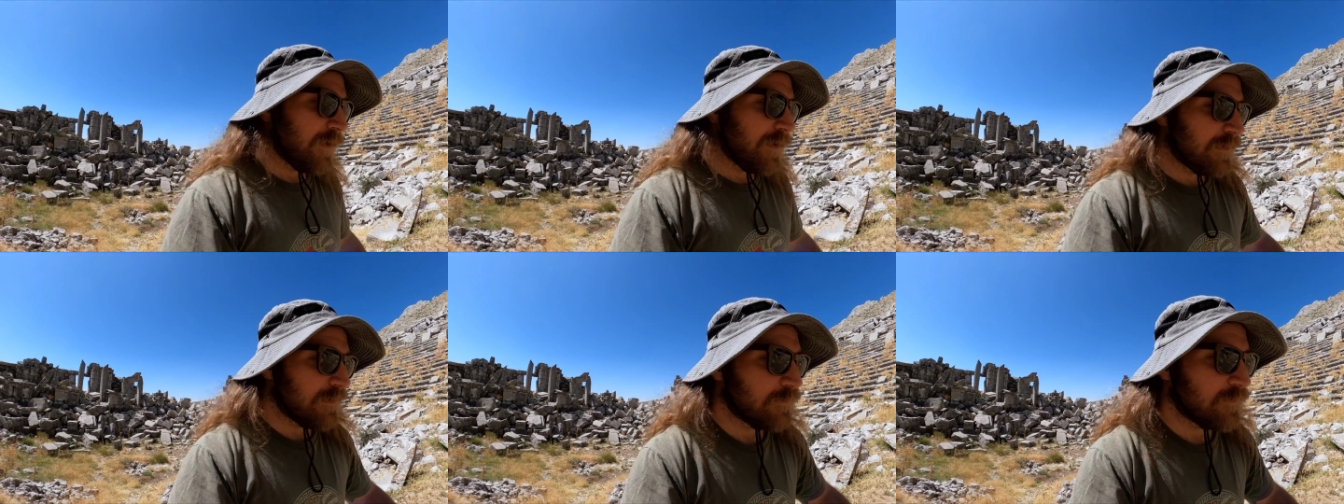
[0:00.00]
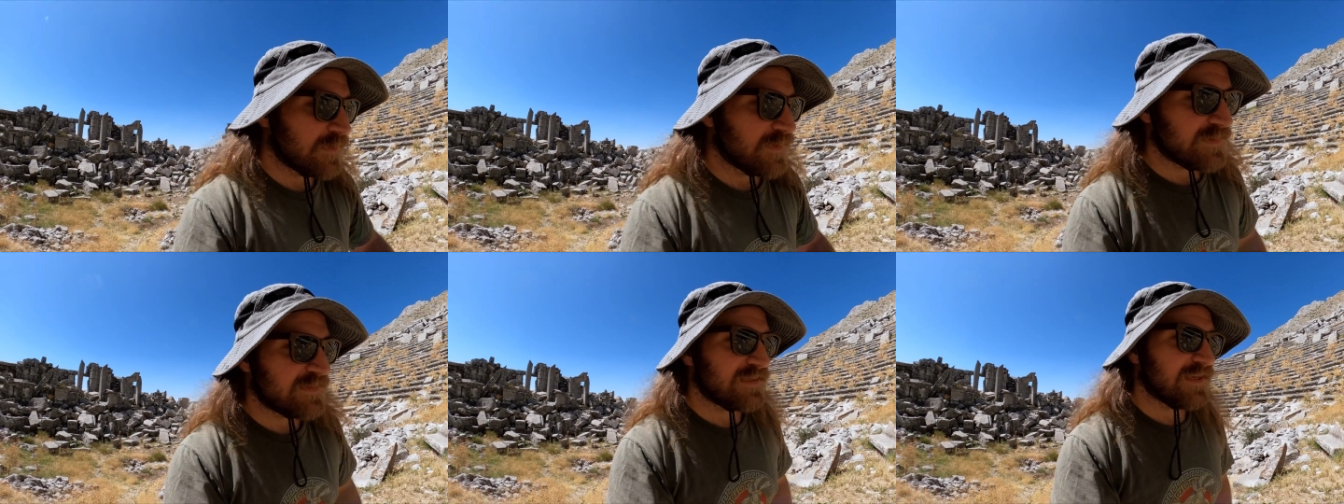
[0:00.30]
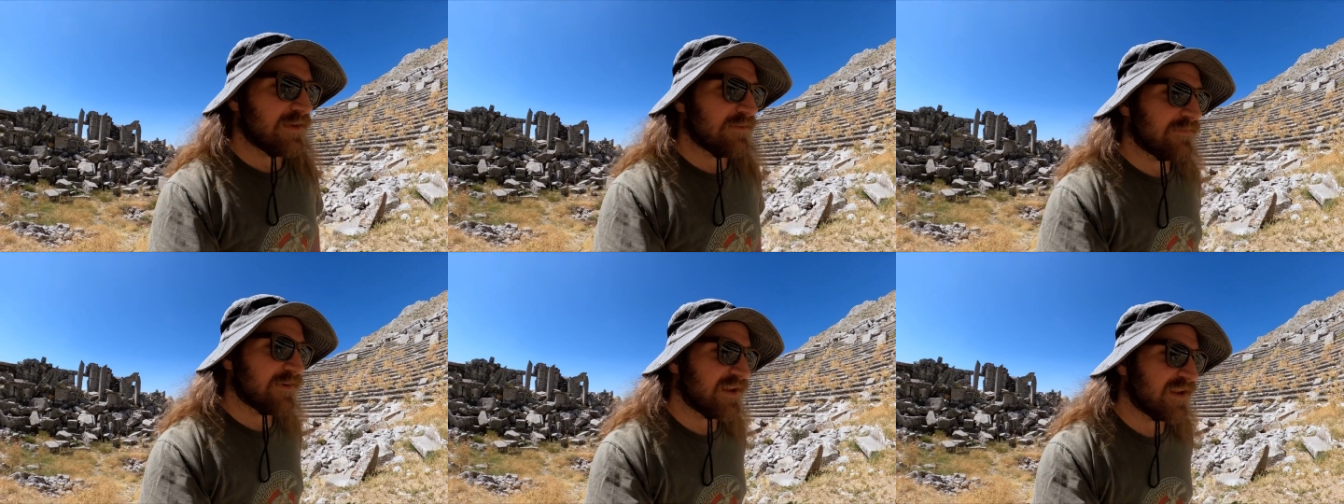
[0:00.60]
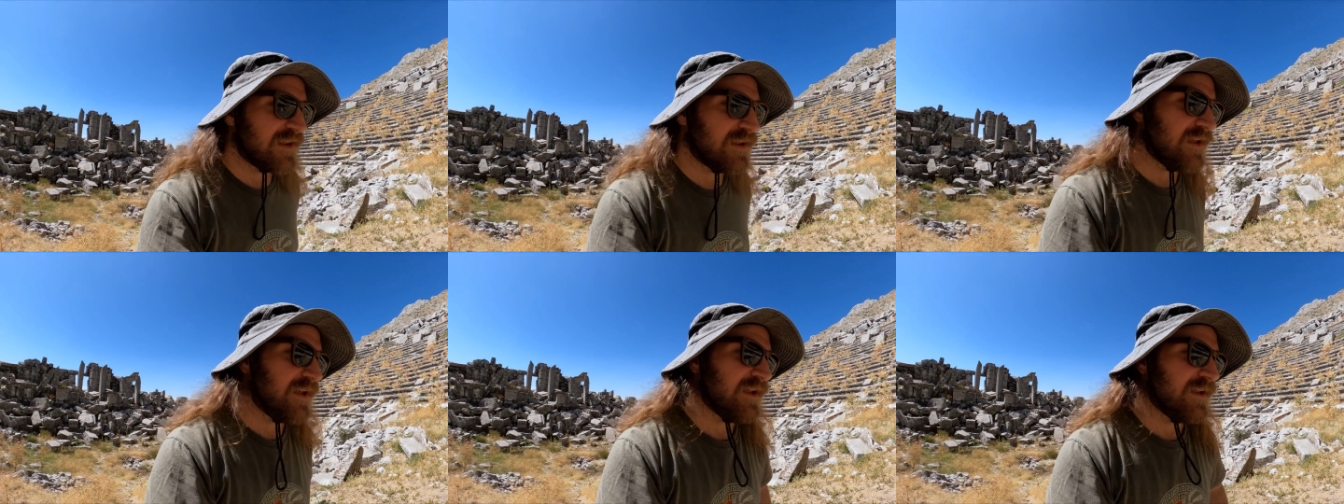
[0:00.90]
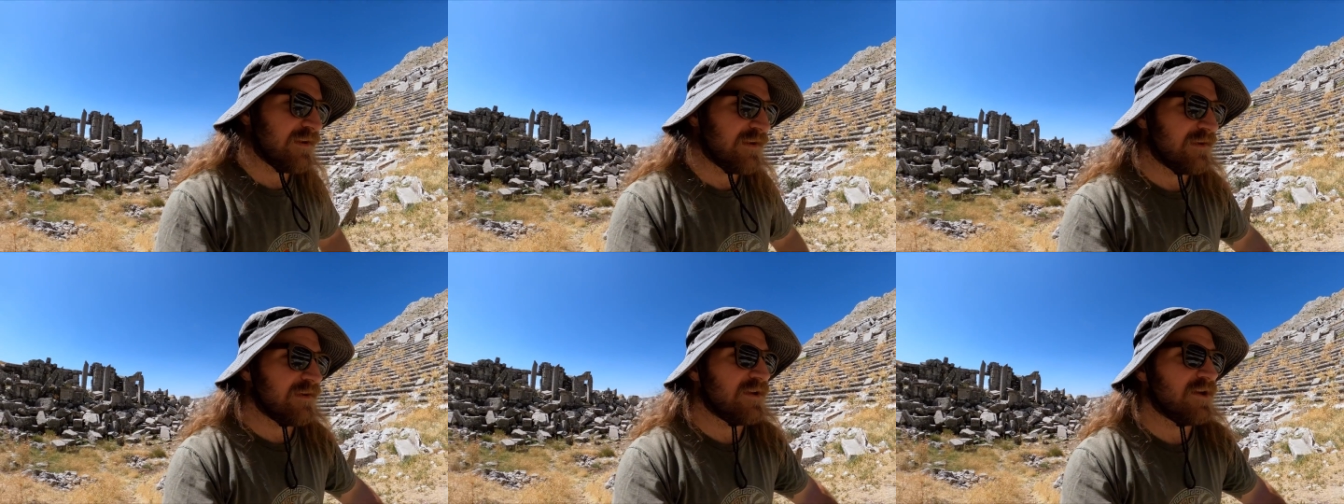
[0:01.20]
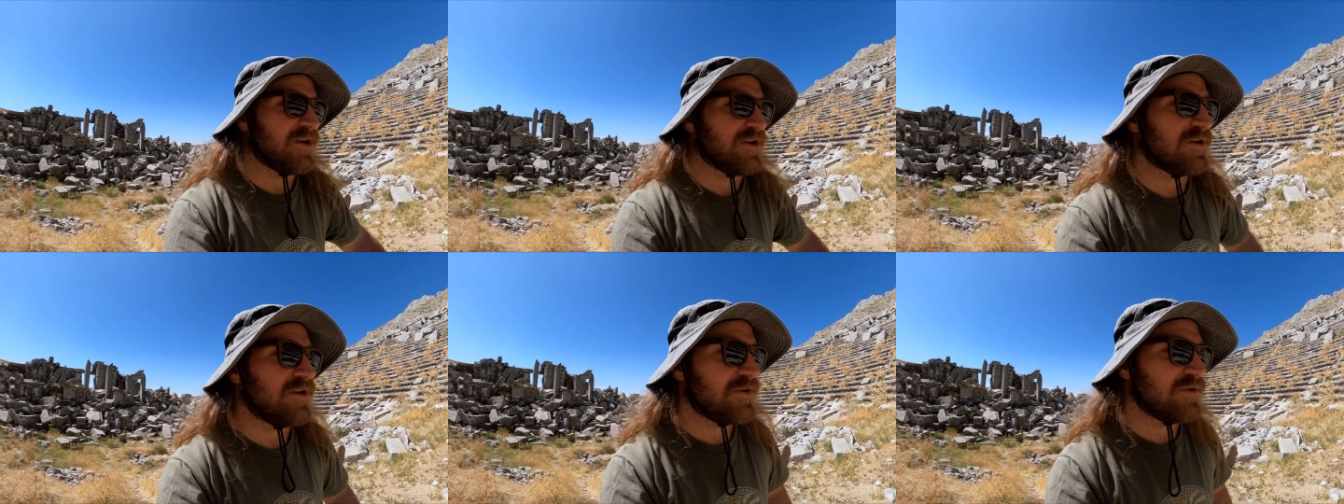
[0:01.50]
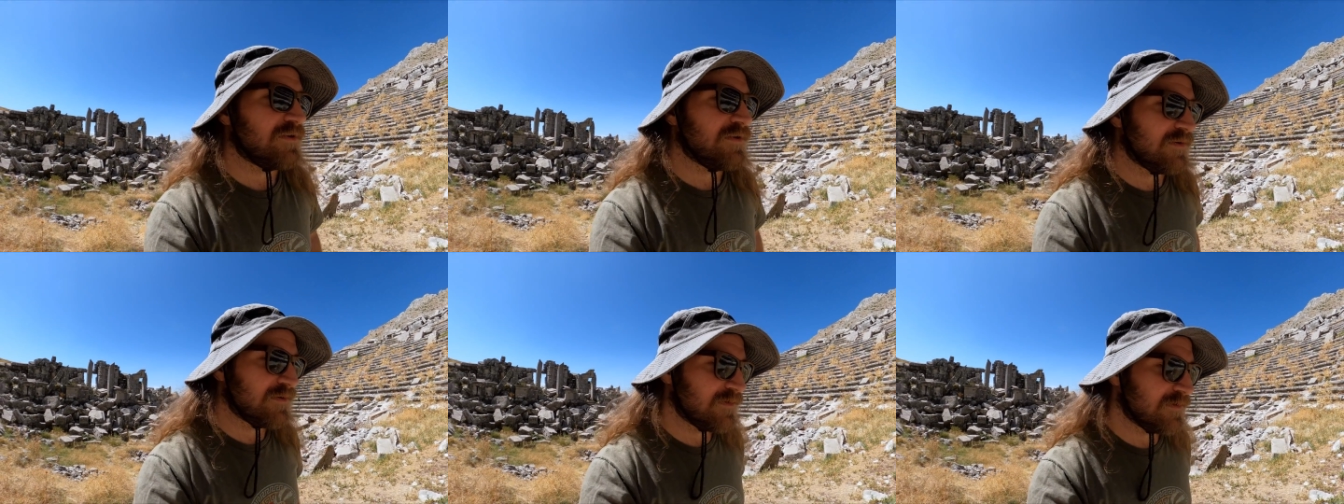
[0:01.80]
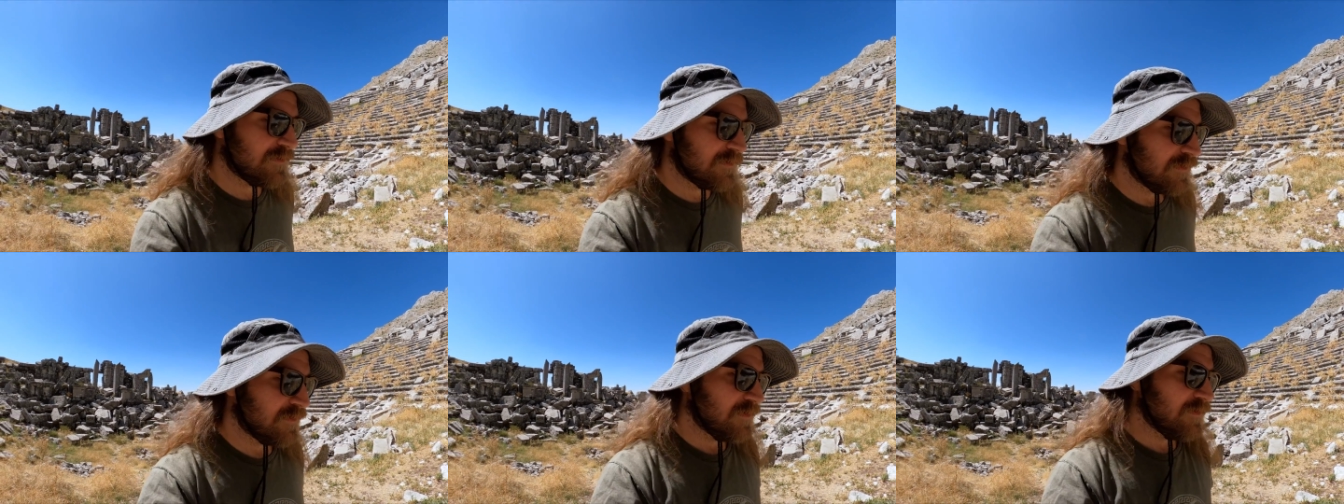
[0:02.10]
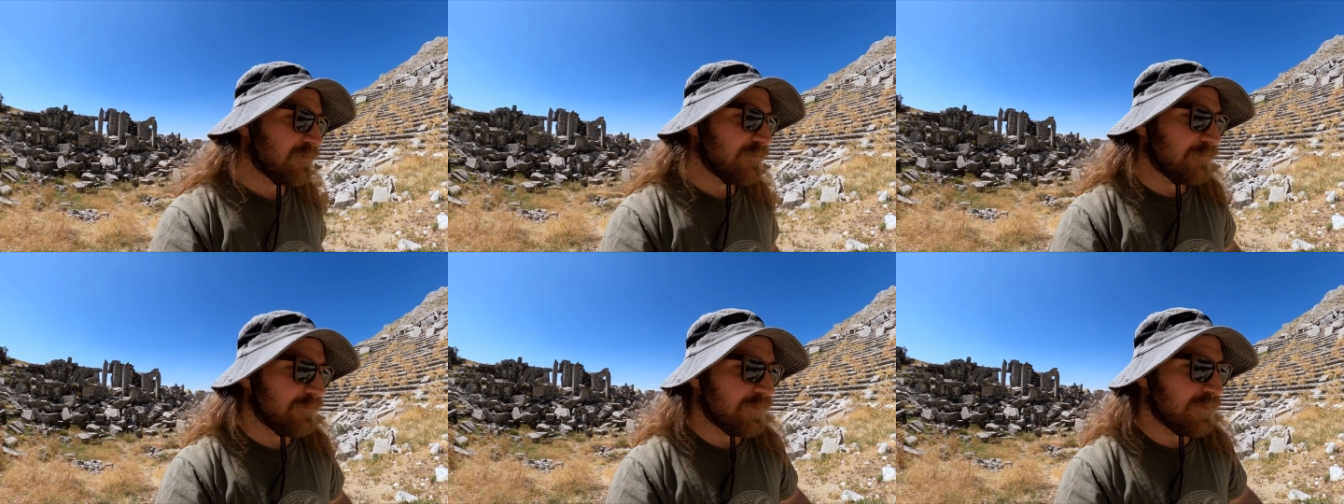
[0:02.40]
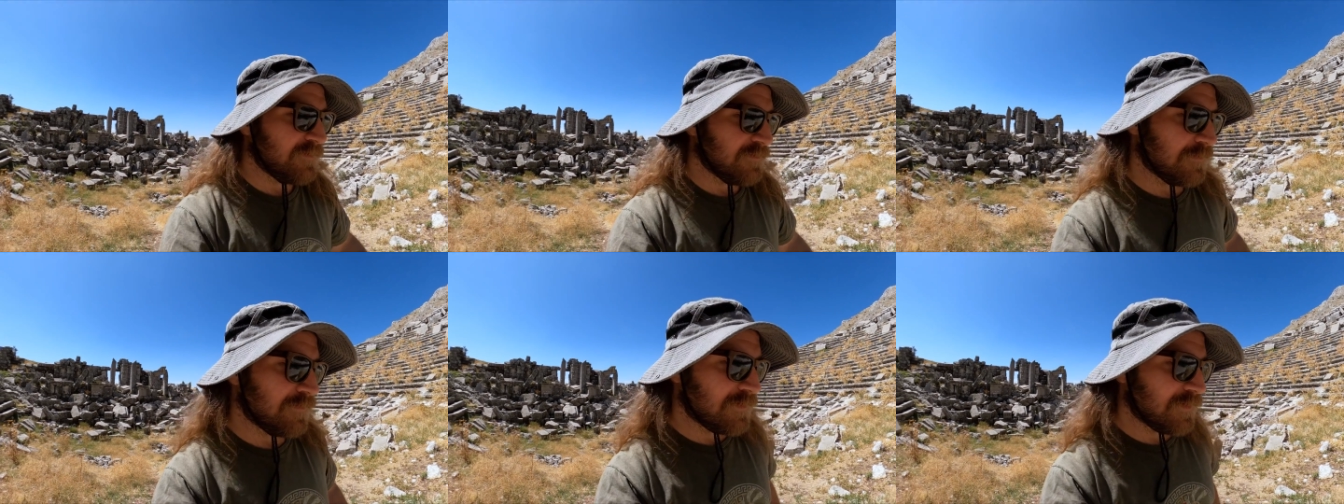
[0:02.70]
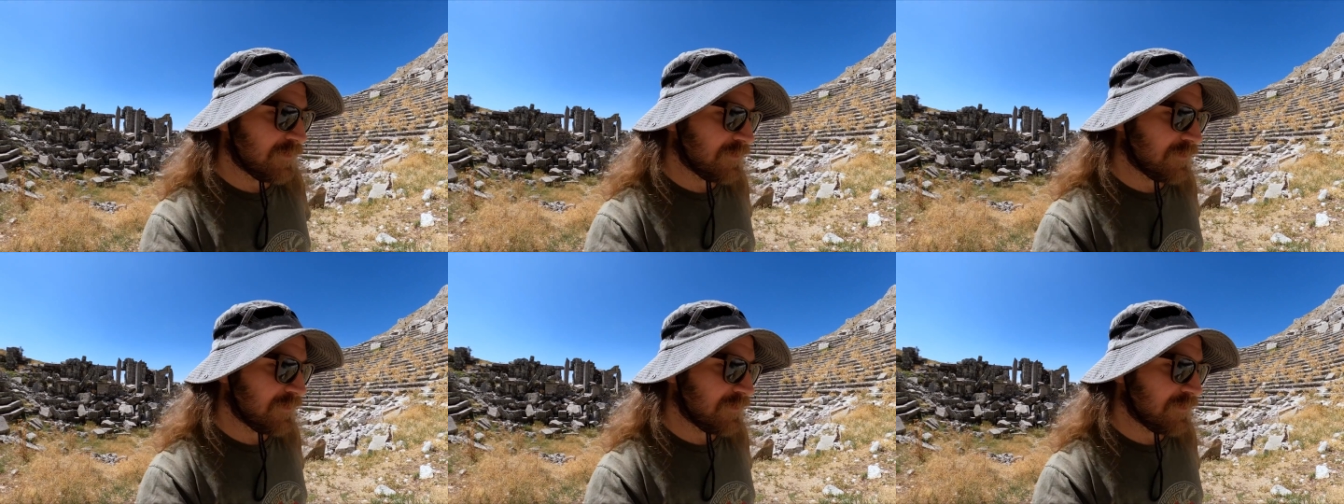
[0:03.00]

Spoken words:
I want to see if I can get a good view